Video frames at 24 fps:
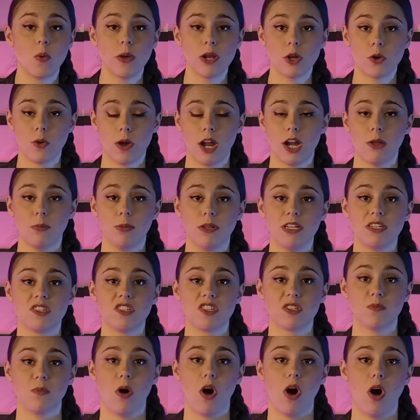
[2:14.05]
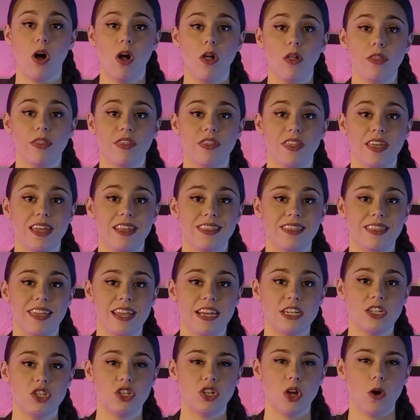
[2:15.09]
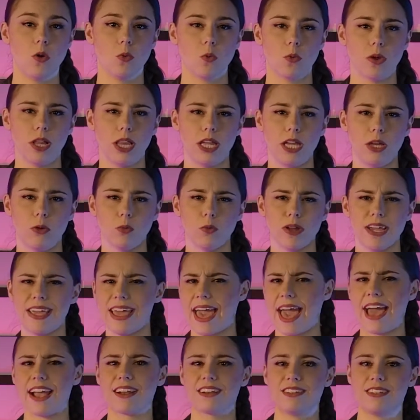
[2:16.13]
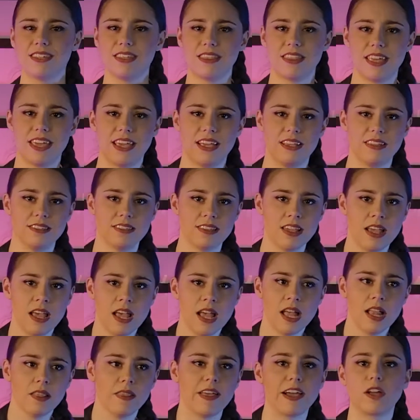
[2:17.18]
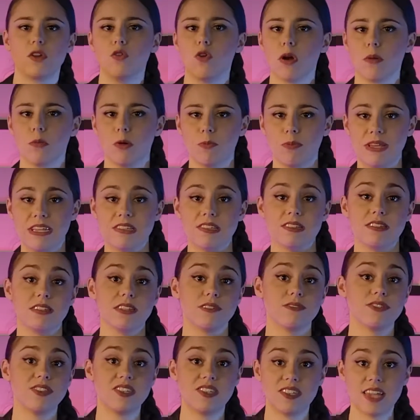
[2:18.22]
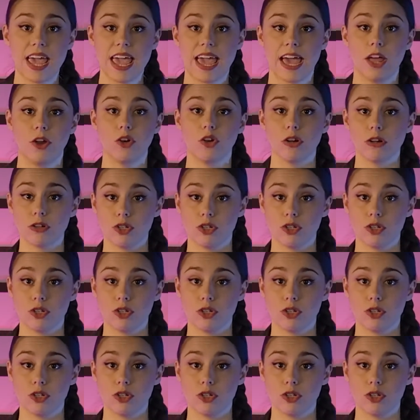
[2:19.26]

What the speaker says: incredibly small that they don't really react to things like normal pieces of sand or